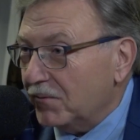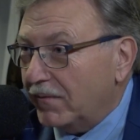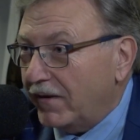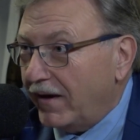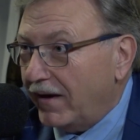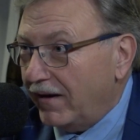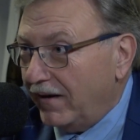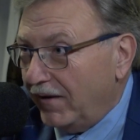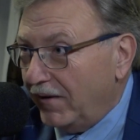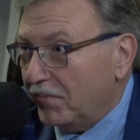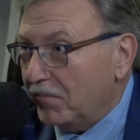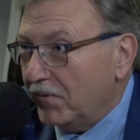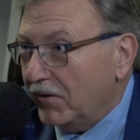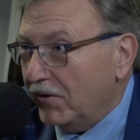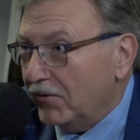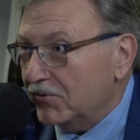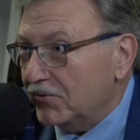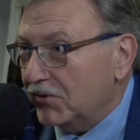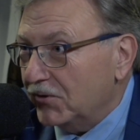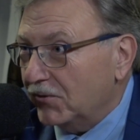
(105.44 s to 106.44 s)
Well, that'll help
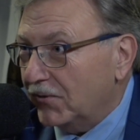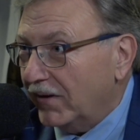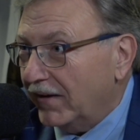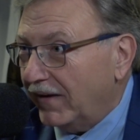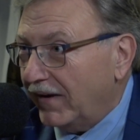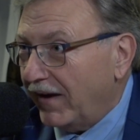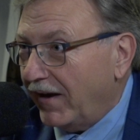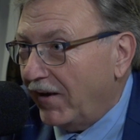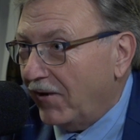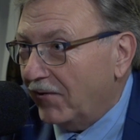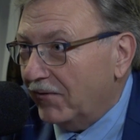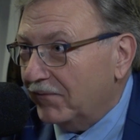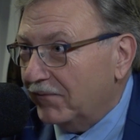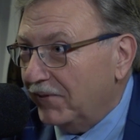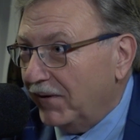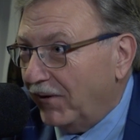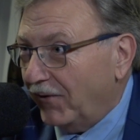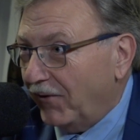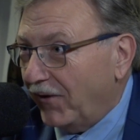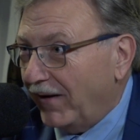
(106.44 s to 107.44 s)
those who can count
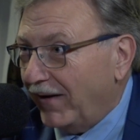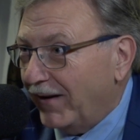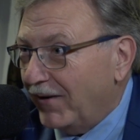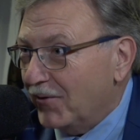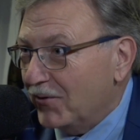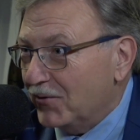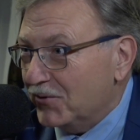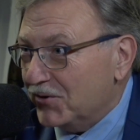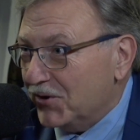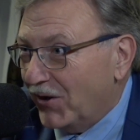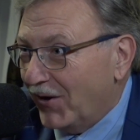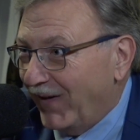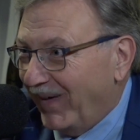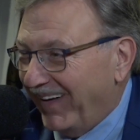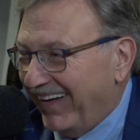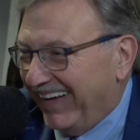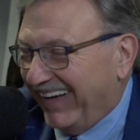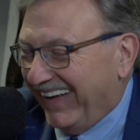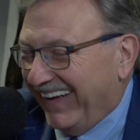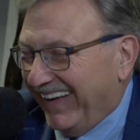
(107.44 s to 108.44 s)
figure out how old you are.